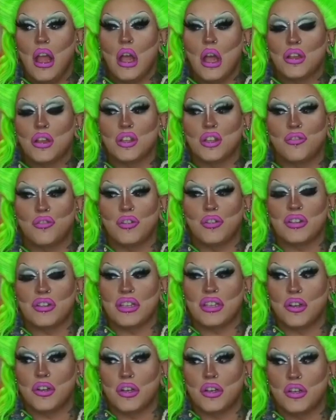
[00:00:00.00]
So the
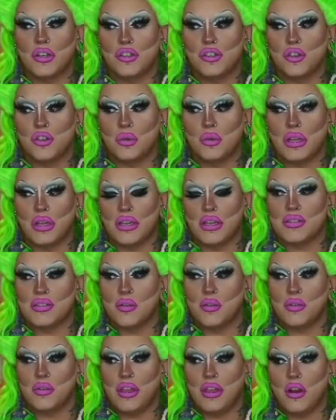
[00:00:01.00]
first thing you're going to do
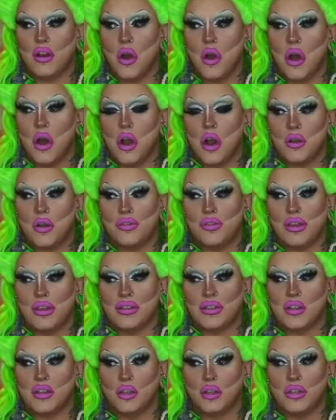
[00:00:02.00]
is there are
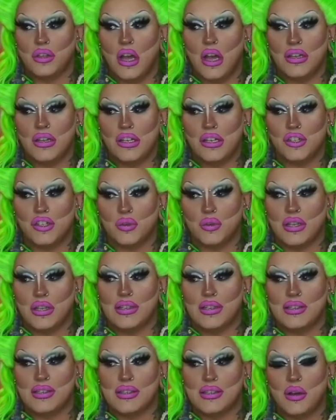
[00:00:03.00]
things called honey
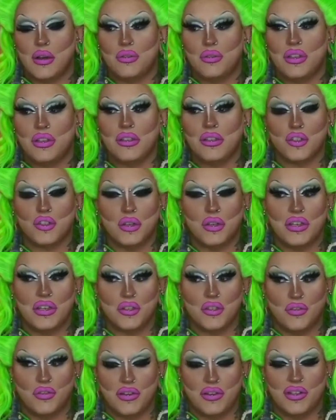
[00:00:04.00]
trees. Now, these
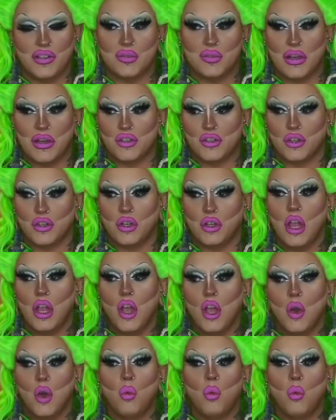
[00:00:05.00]
trees are very special.